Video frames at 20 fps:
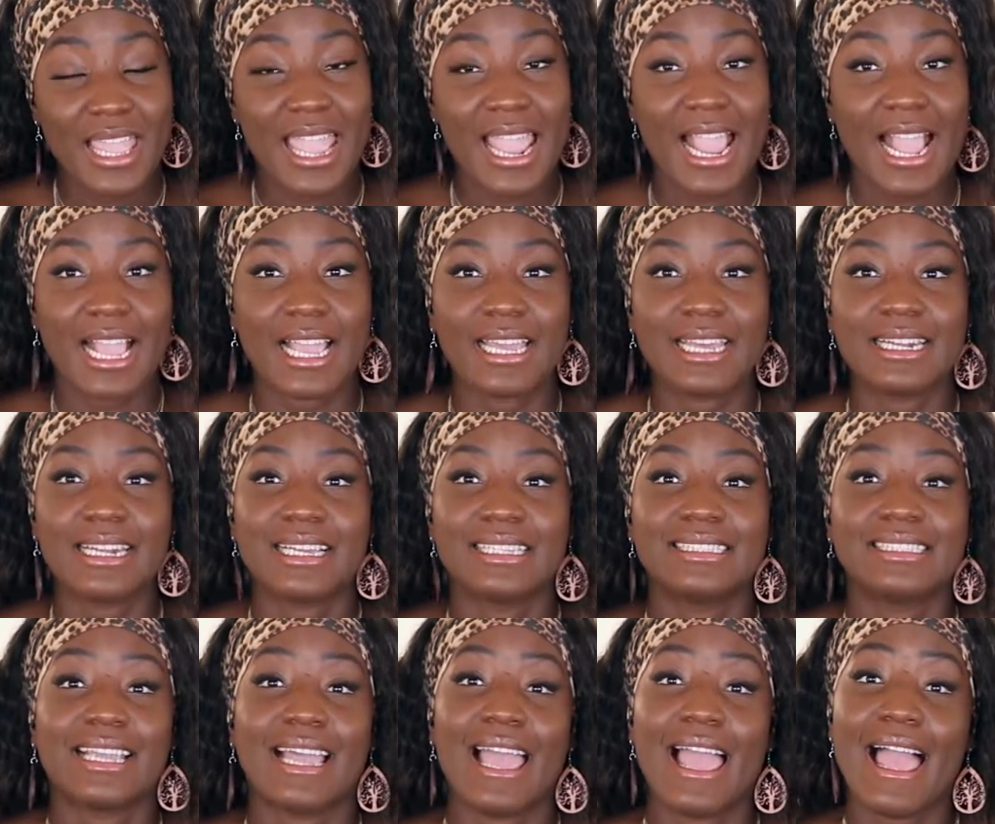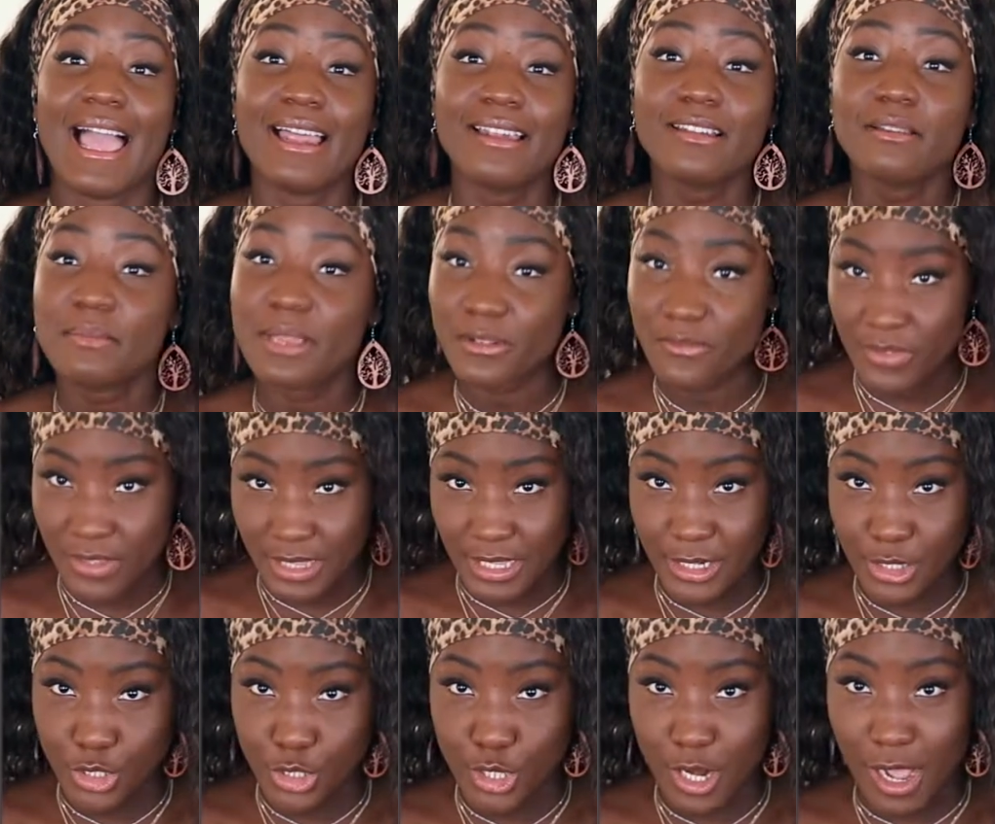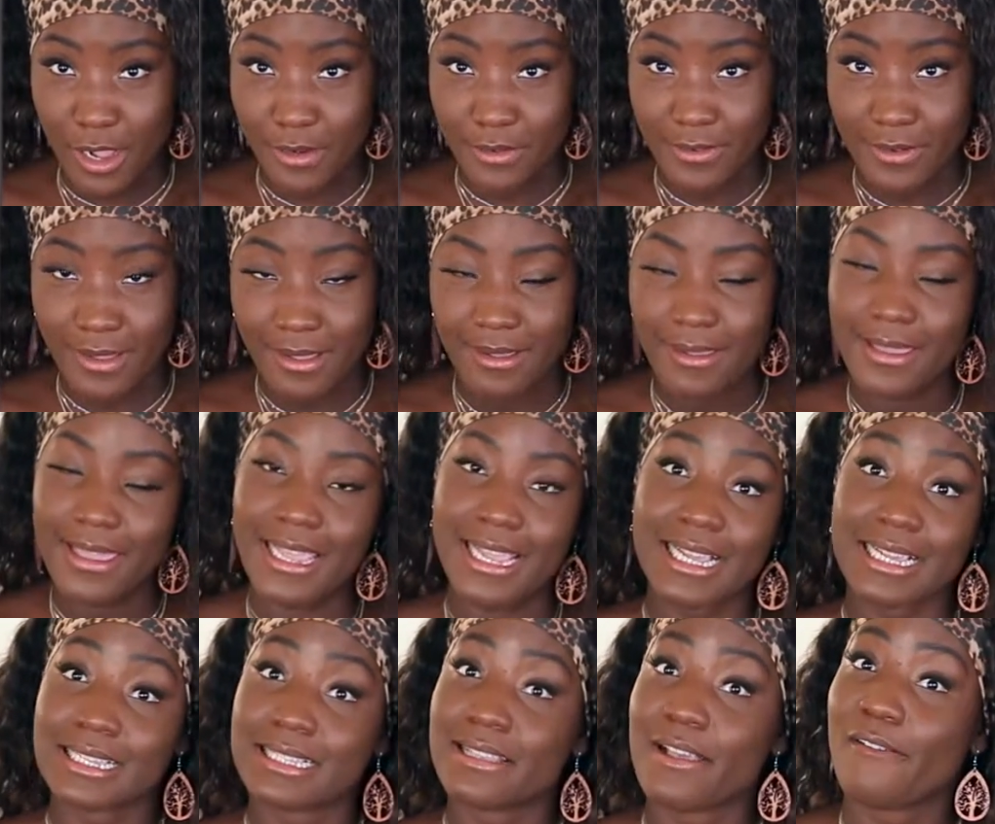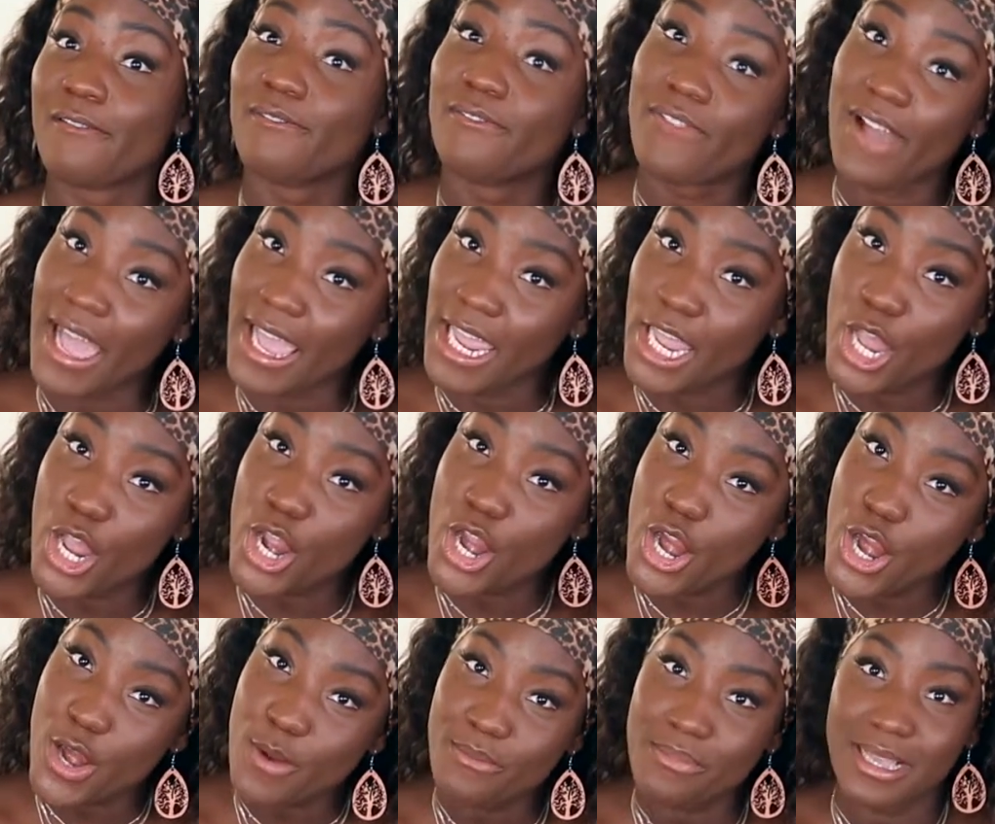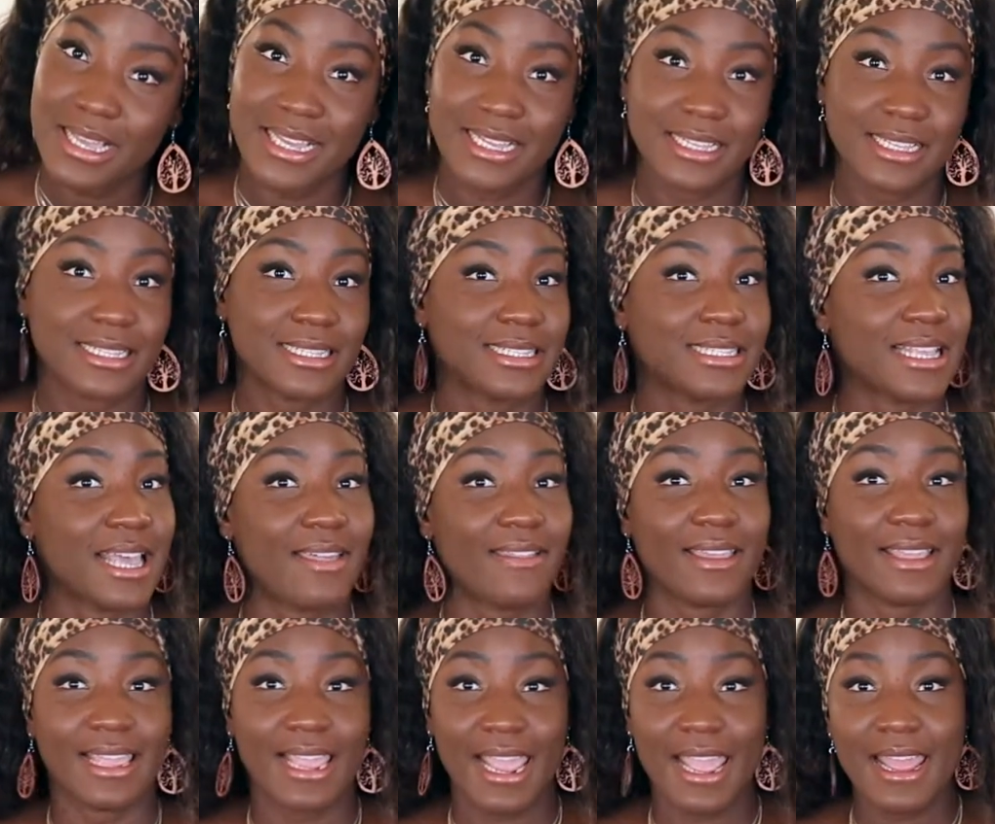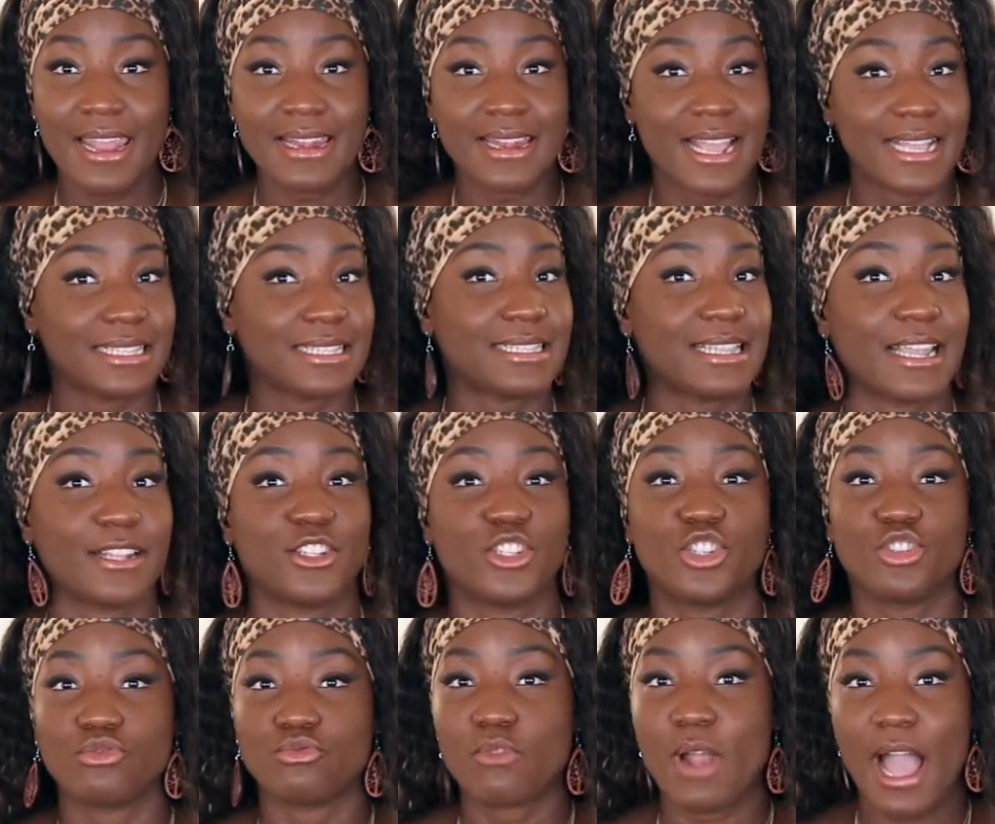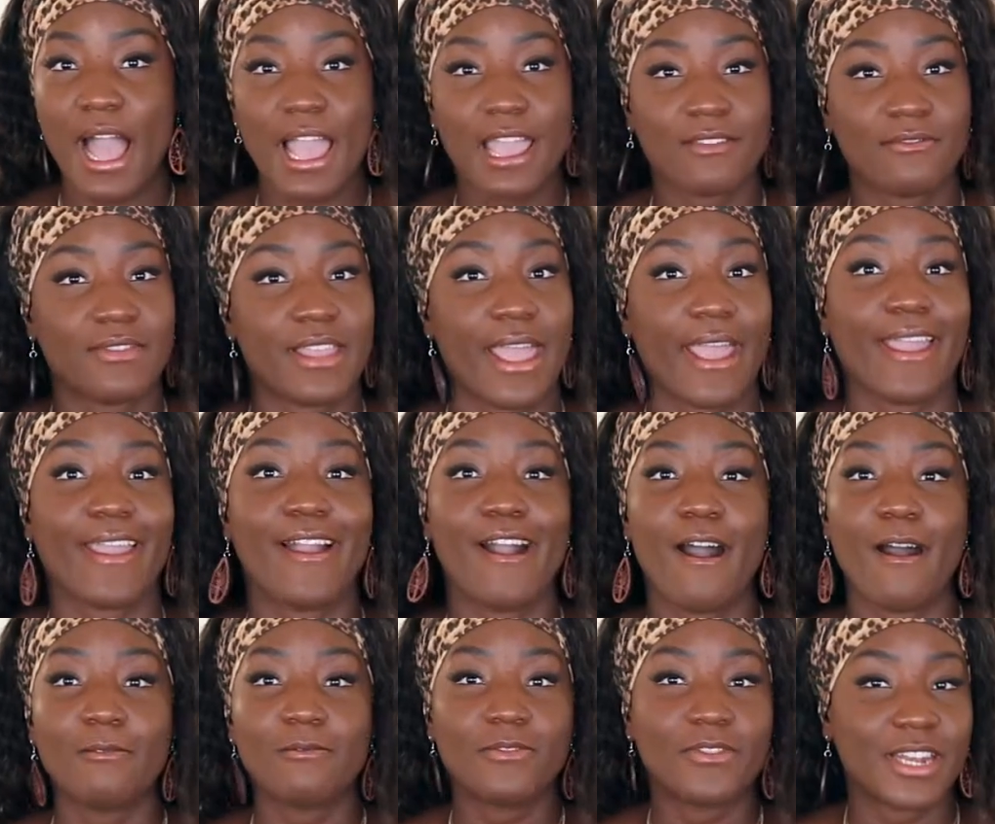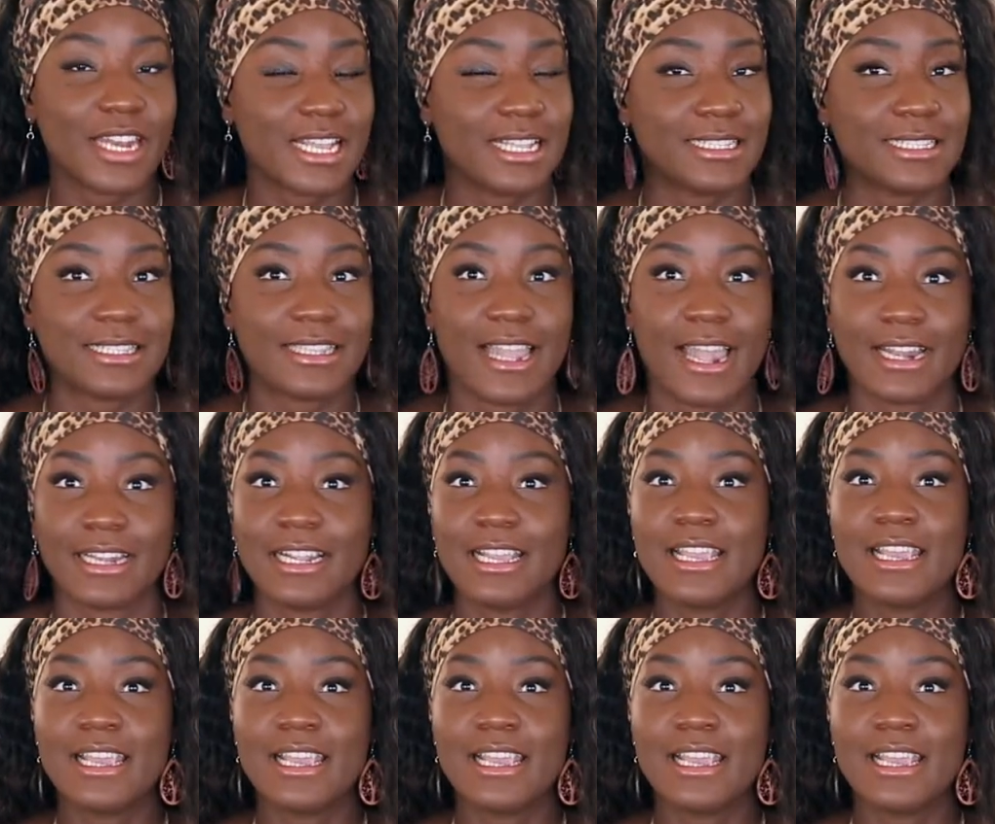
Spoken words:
And the element for this chakra is fire, because again, that's that drive, that confidence, that